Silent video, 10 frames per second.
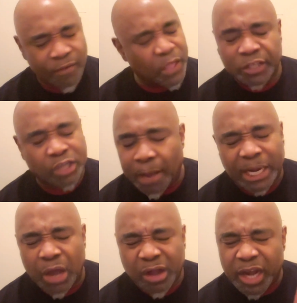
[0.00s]
that's
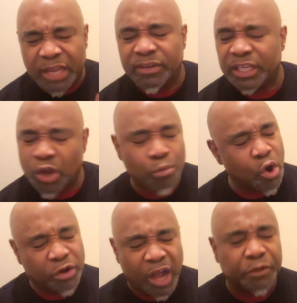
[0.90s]
coming out, God, even in your
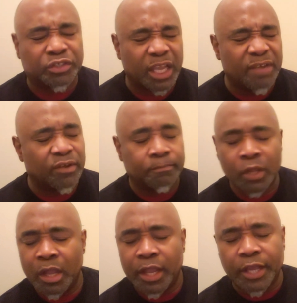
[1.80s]
word, God, you said even
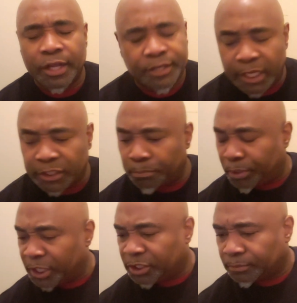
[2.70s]
in a desert
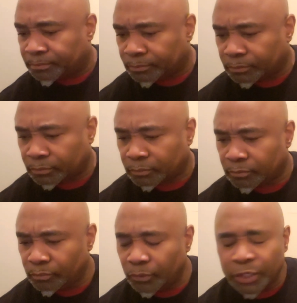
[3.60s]
place,
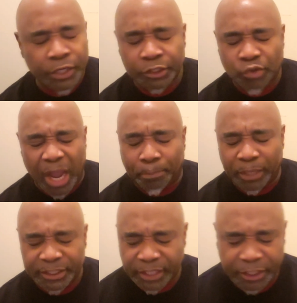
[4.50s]
in a dry
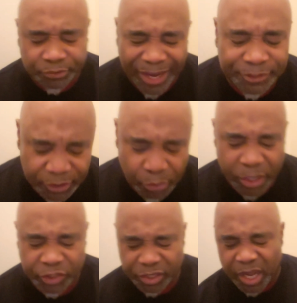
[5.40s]
place, in a dry
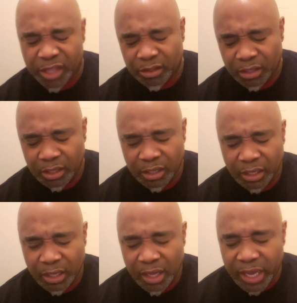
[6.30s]
situation, God.
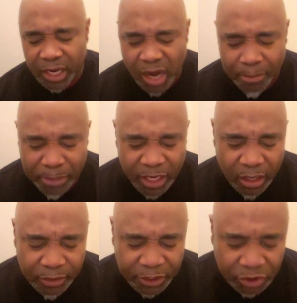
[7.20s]
And God, many
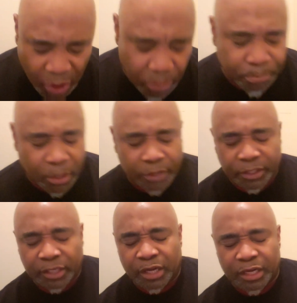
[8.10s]
are discouraged because
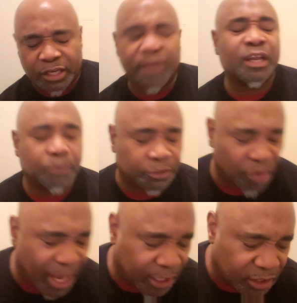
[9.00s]
they're dealing with
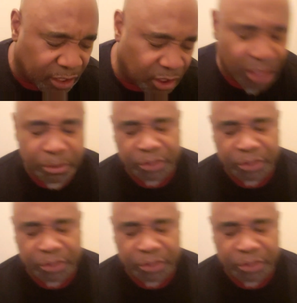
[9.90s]
dryness. They're dealing